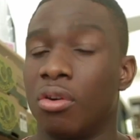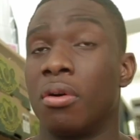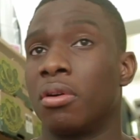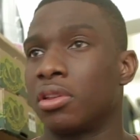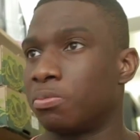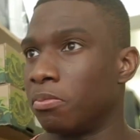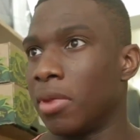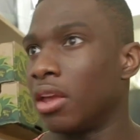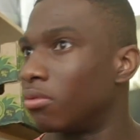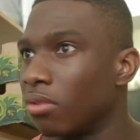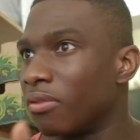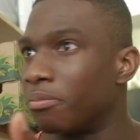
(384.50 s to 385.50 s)
or
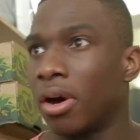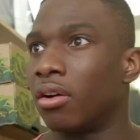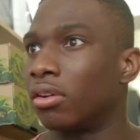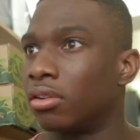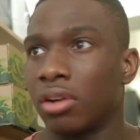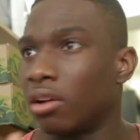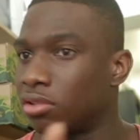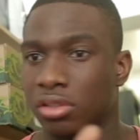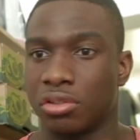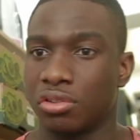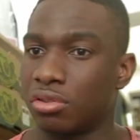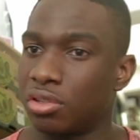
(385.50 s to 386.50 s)
meat with bone, I'll
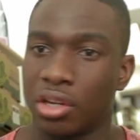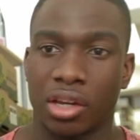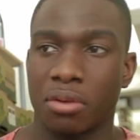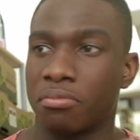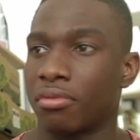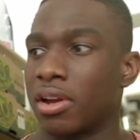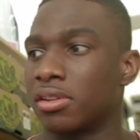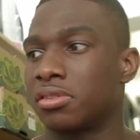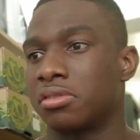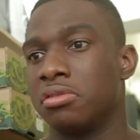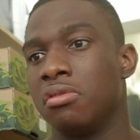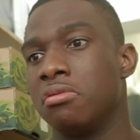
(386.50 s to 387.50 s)
just use chicken
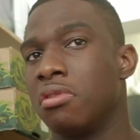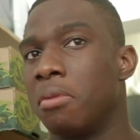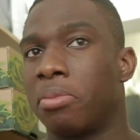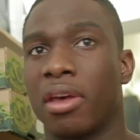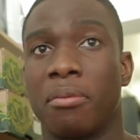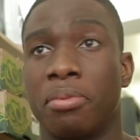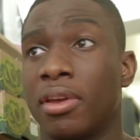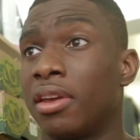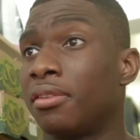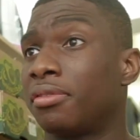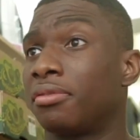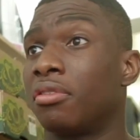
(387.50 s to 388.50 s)
breast, bit of
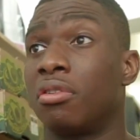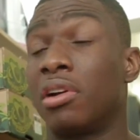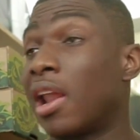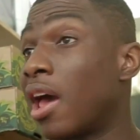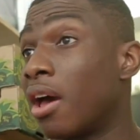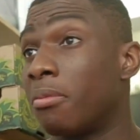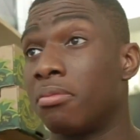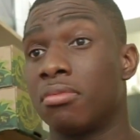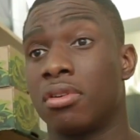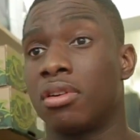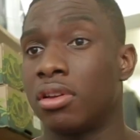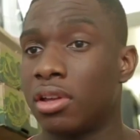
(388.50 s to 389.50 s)
beef or lamb,
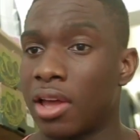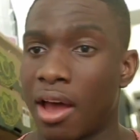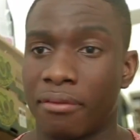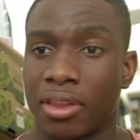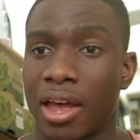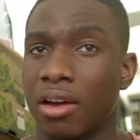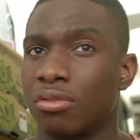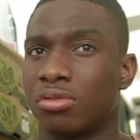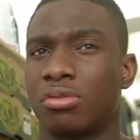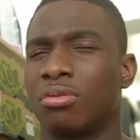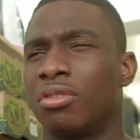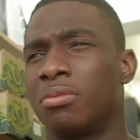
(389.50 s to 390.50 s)
have that
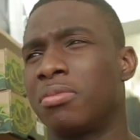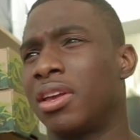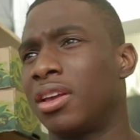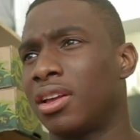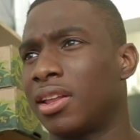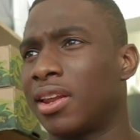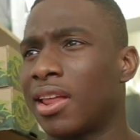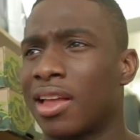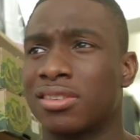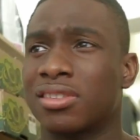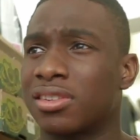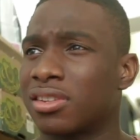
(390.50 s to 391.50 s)
with salted meat, and
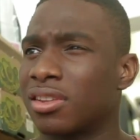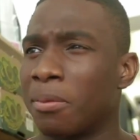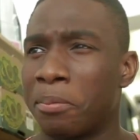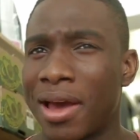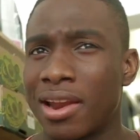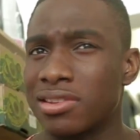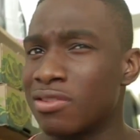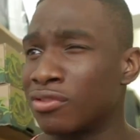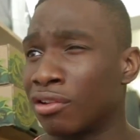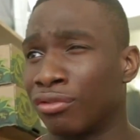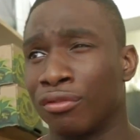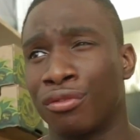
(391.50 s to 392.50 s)
then it's just the
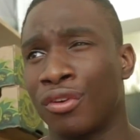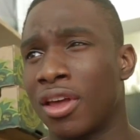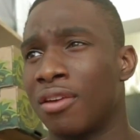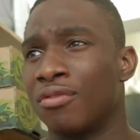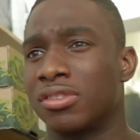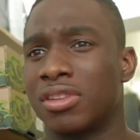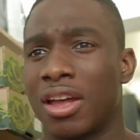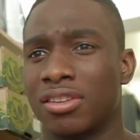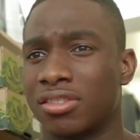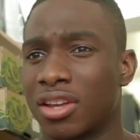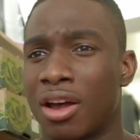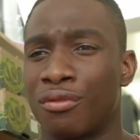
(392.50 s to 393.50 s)
balance of different flavours
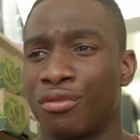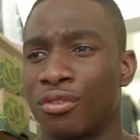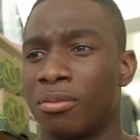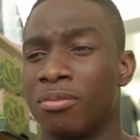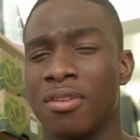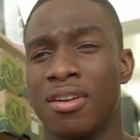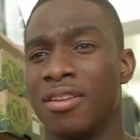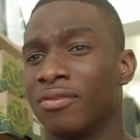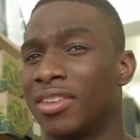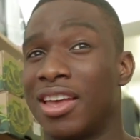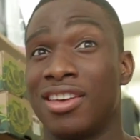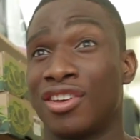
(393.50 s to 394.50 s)
that just come from.
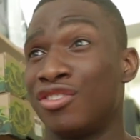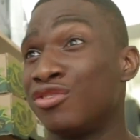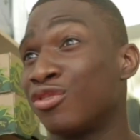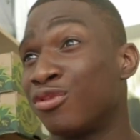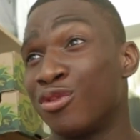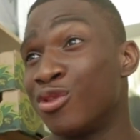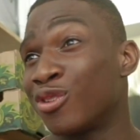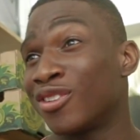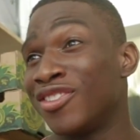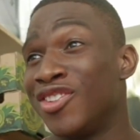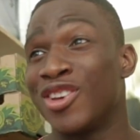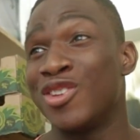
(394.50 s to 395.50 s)
You can use a
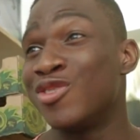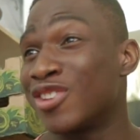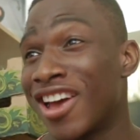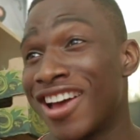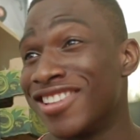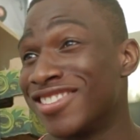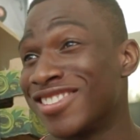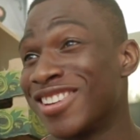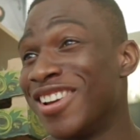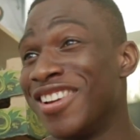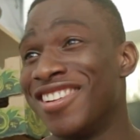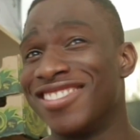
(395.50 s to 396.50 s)
fork, you can use your hands,
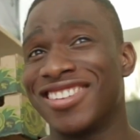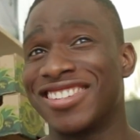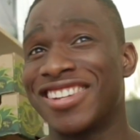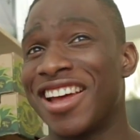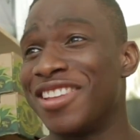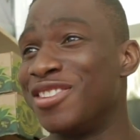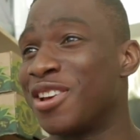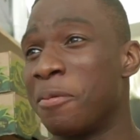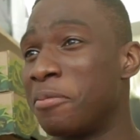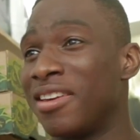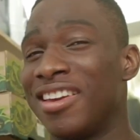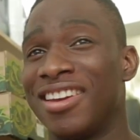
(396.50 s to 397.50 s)

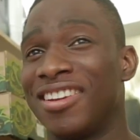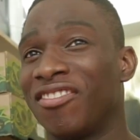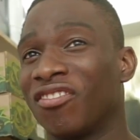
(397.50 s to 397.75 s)
you can be